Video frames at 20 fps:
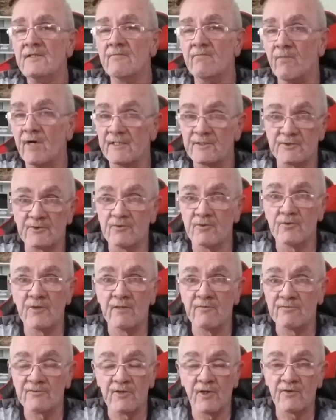make sure
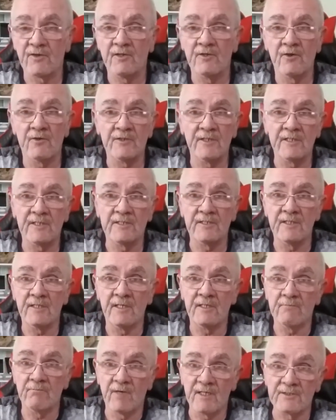there was nothing I
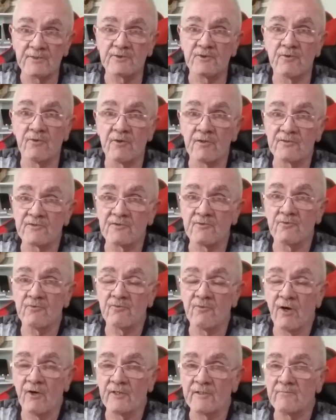needed, make sure I was all
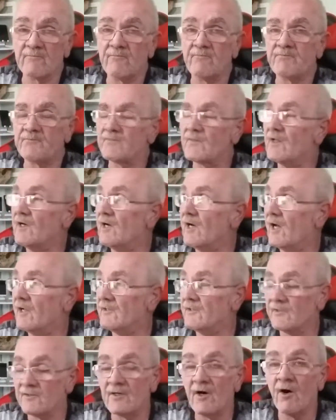right,
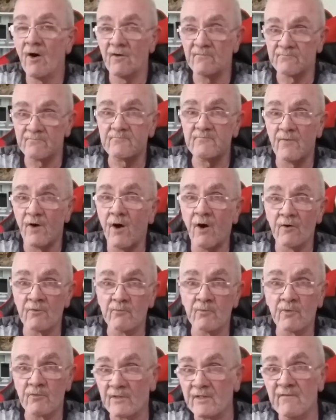and I I
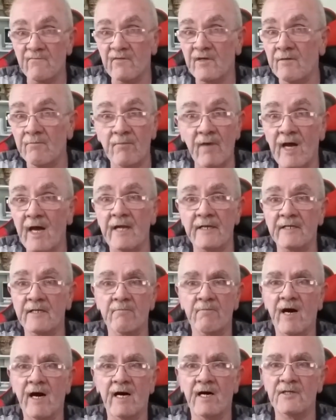will give him any
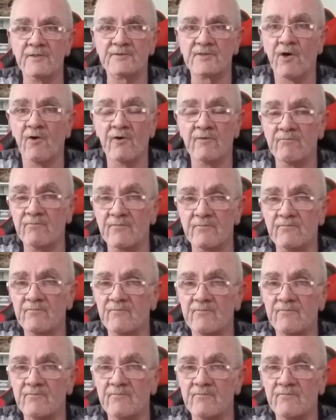amount of time